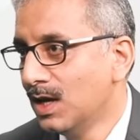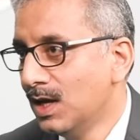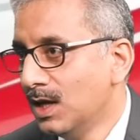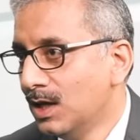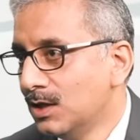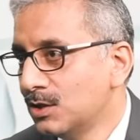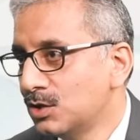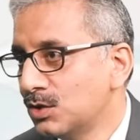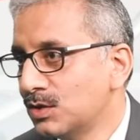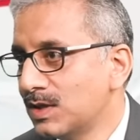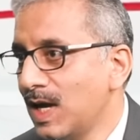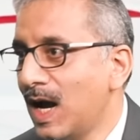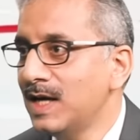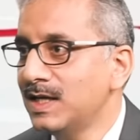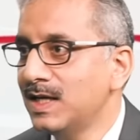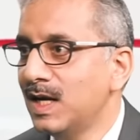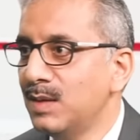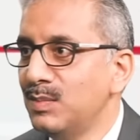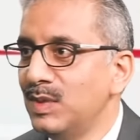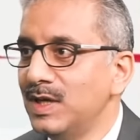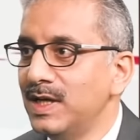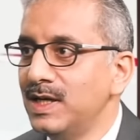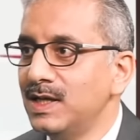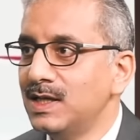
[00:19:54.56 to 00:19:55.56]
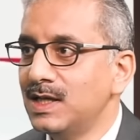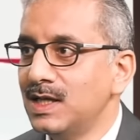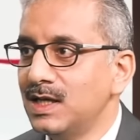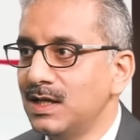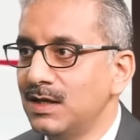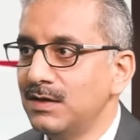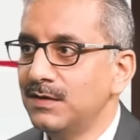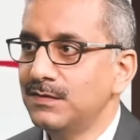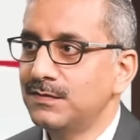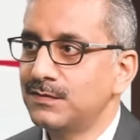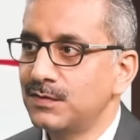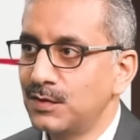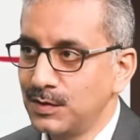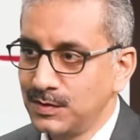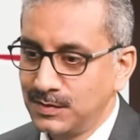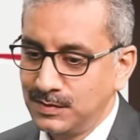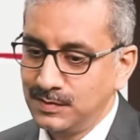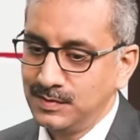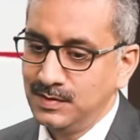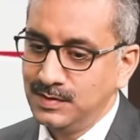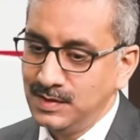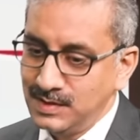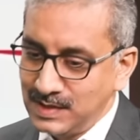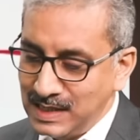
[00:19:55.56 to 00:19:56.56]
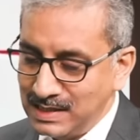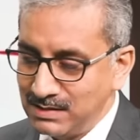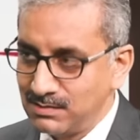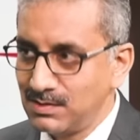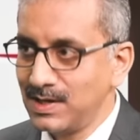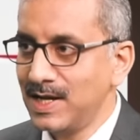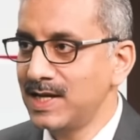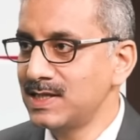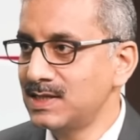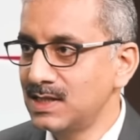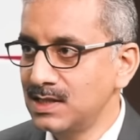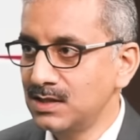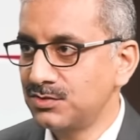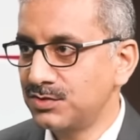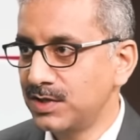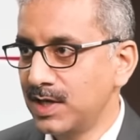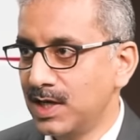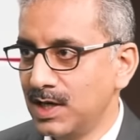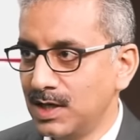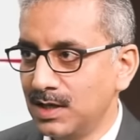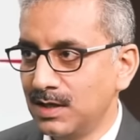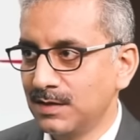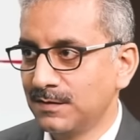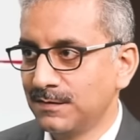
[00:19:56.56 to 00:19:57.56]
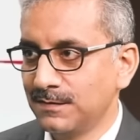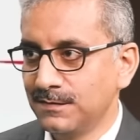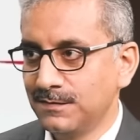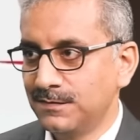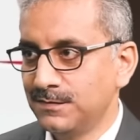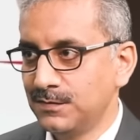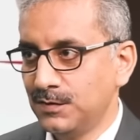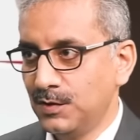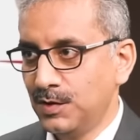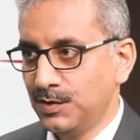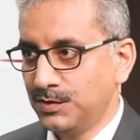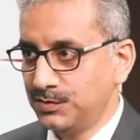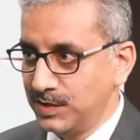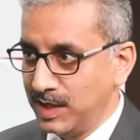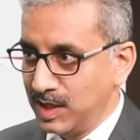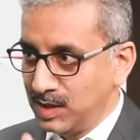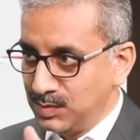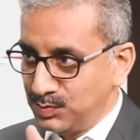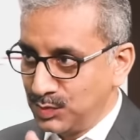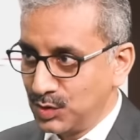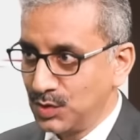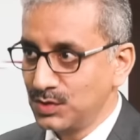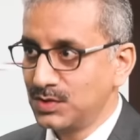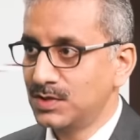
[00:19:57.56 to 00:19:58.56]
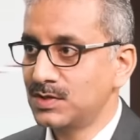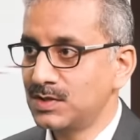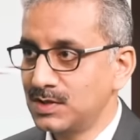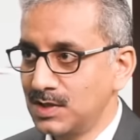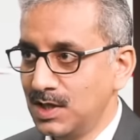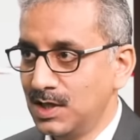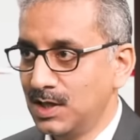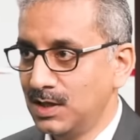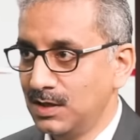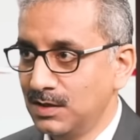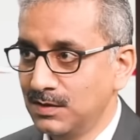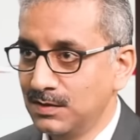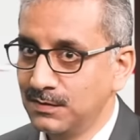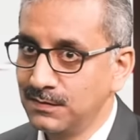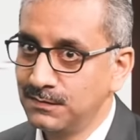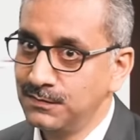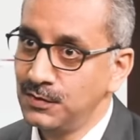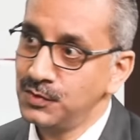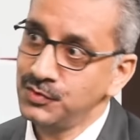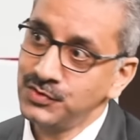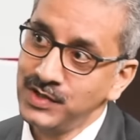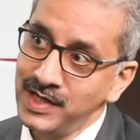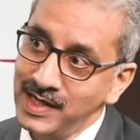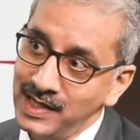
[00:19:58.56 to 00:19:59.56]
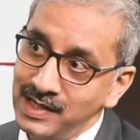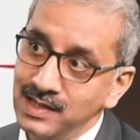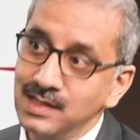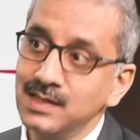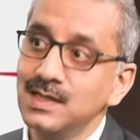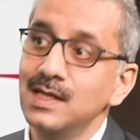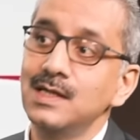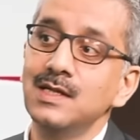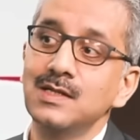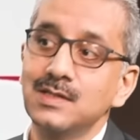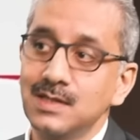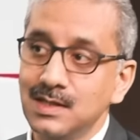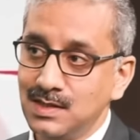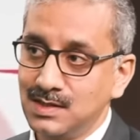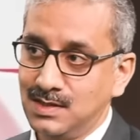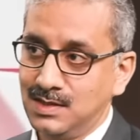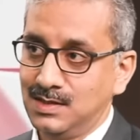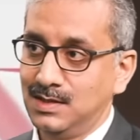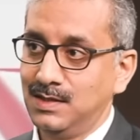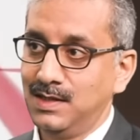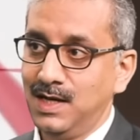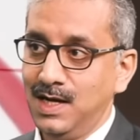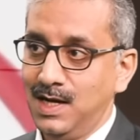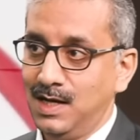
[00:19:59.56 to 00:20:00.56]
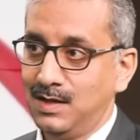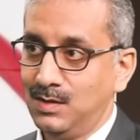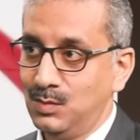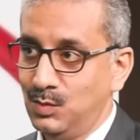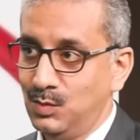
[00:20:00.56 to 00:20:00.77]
So that ability for centralizing trade, for trade processing, for trade intelligence, again,